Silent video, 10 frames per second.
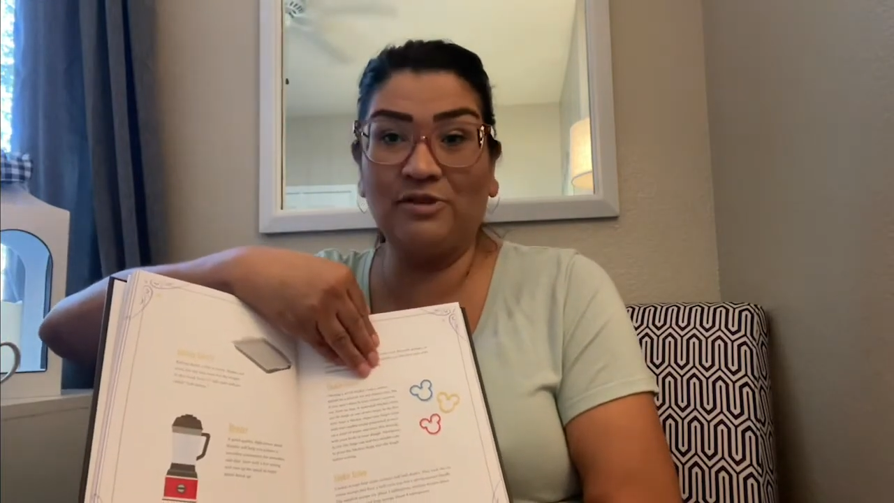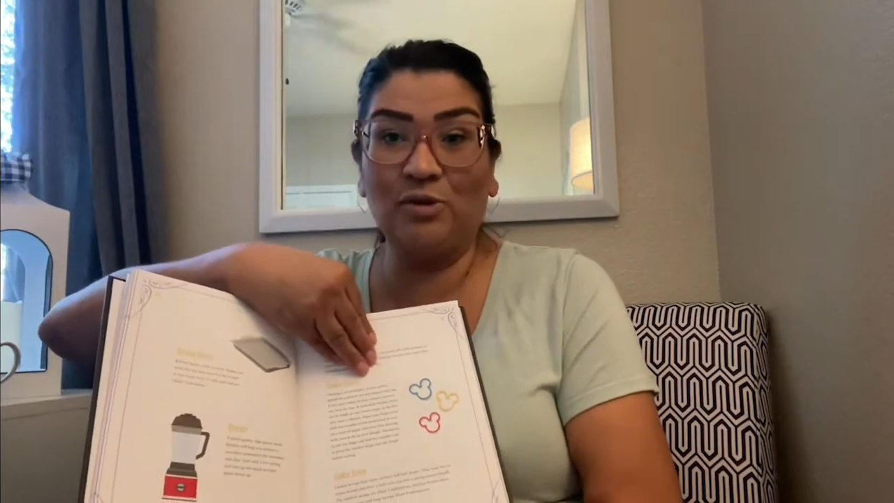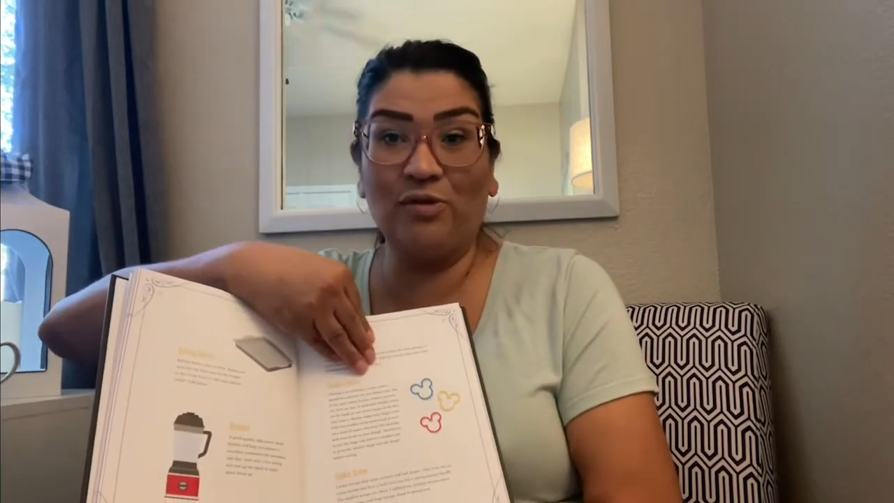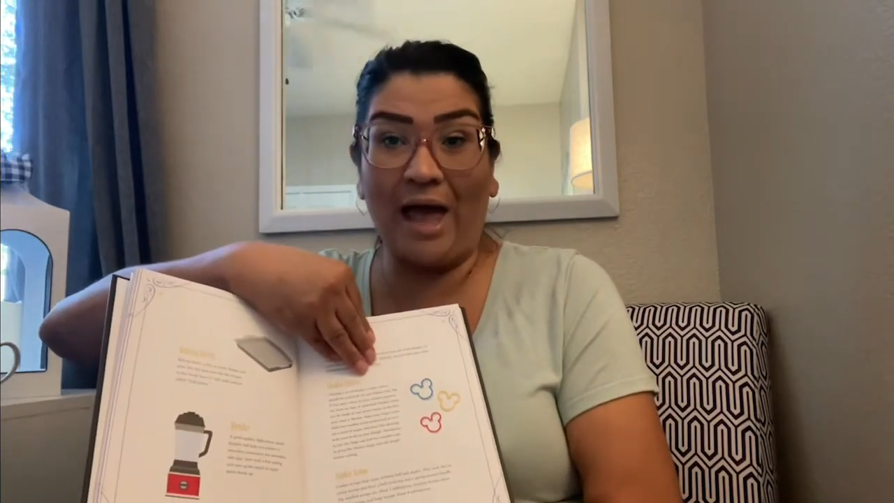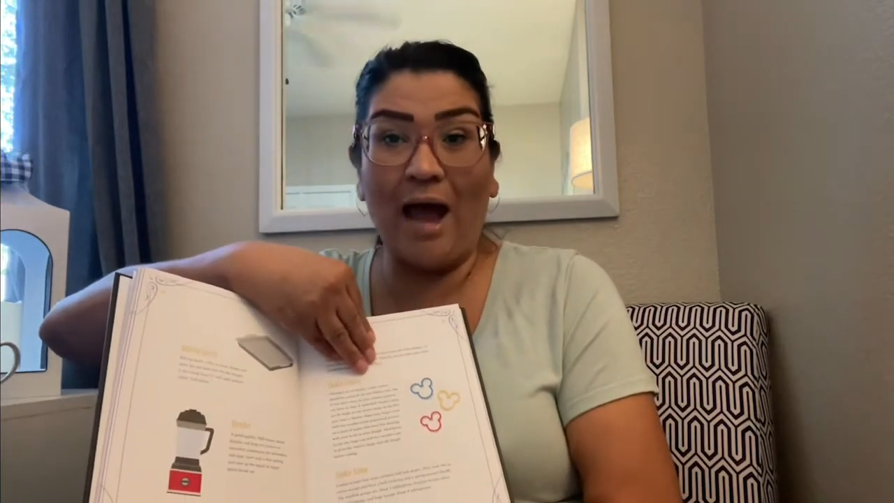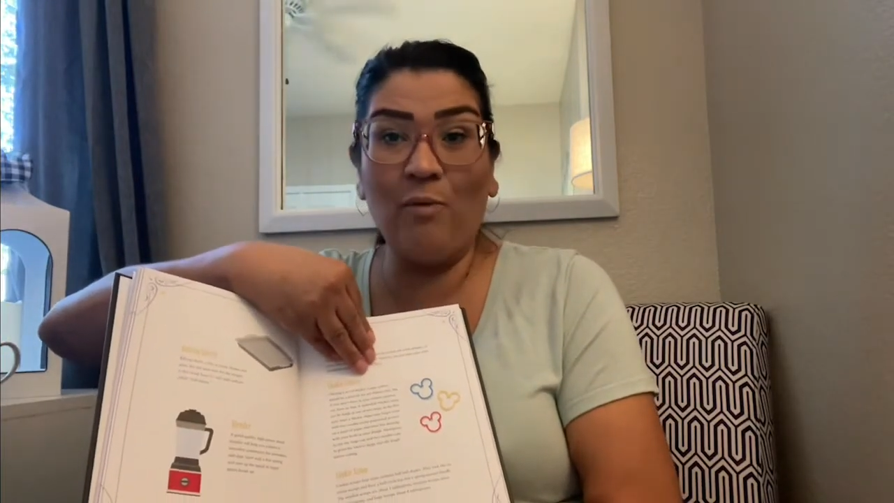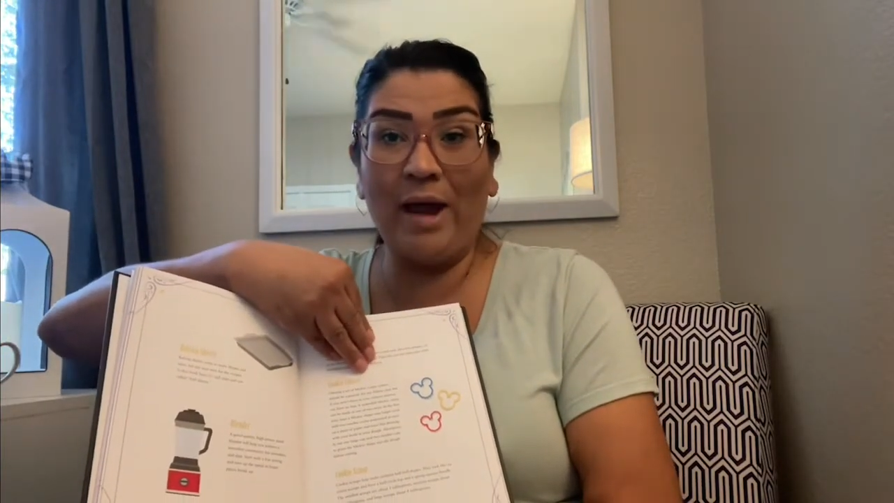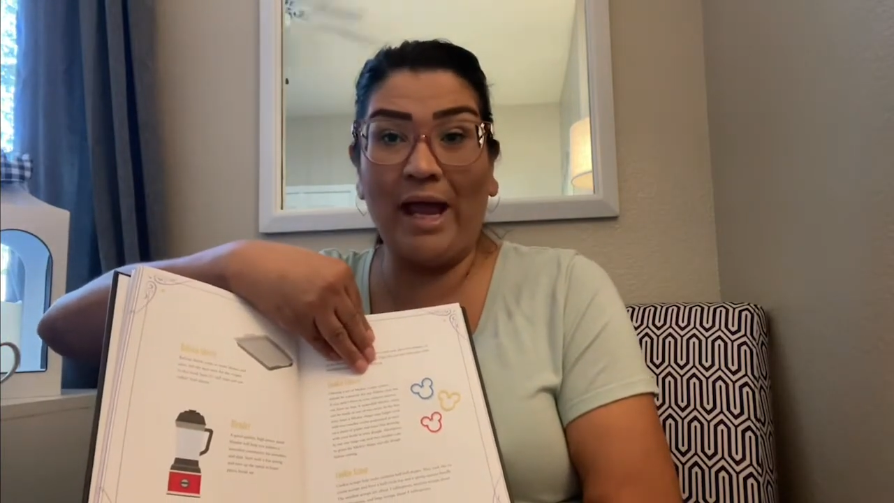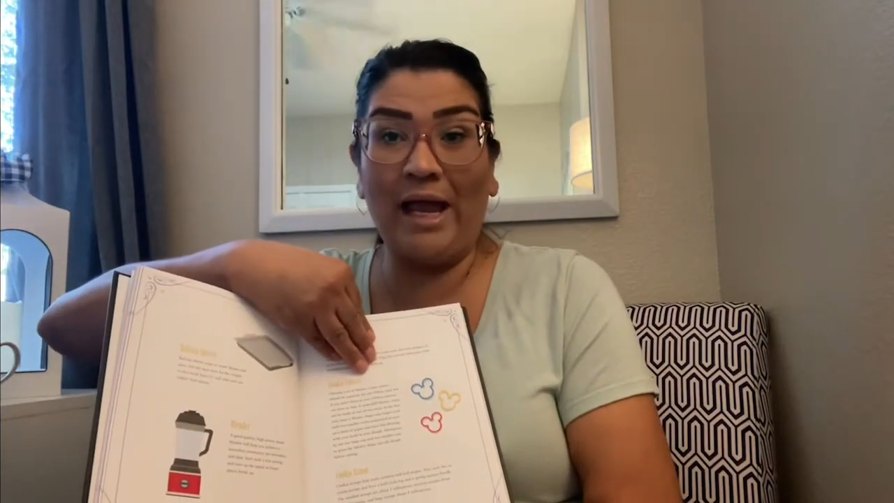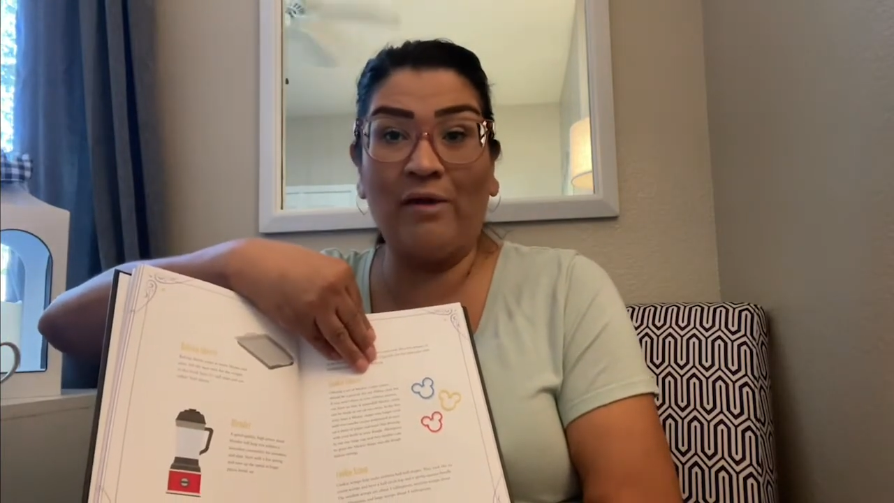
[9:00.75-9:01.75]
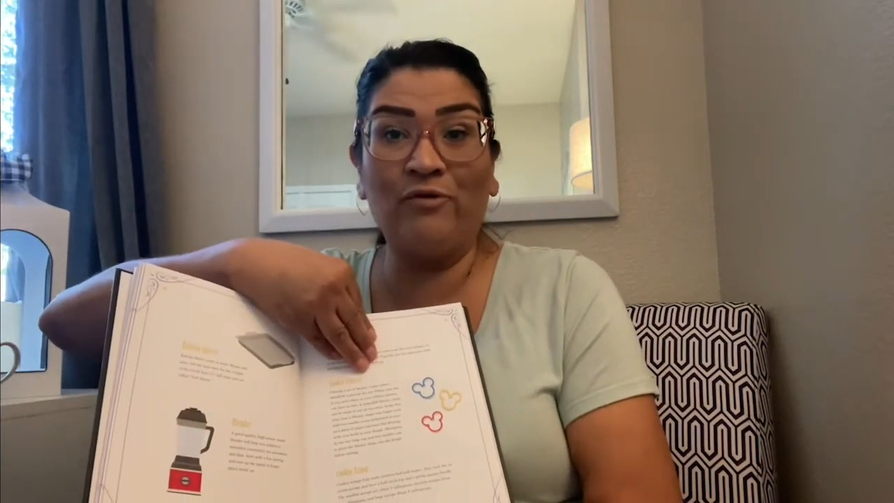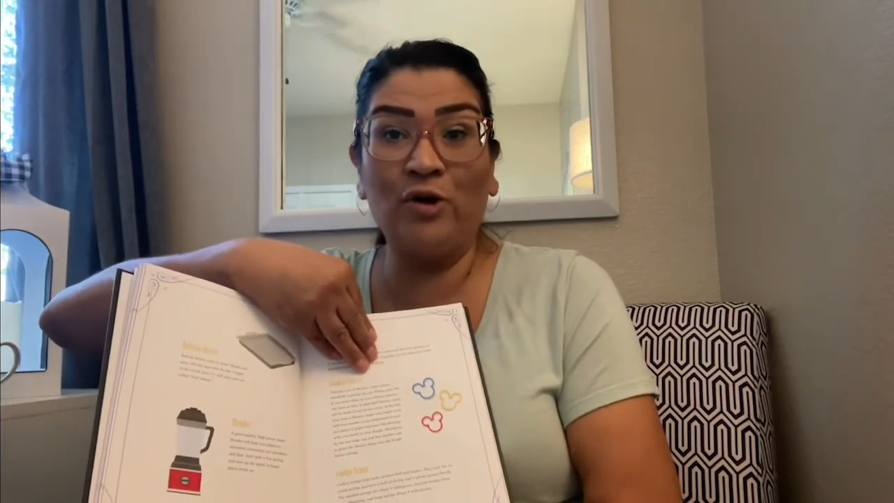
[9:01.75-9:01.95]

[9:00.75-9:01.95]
So that way, if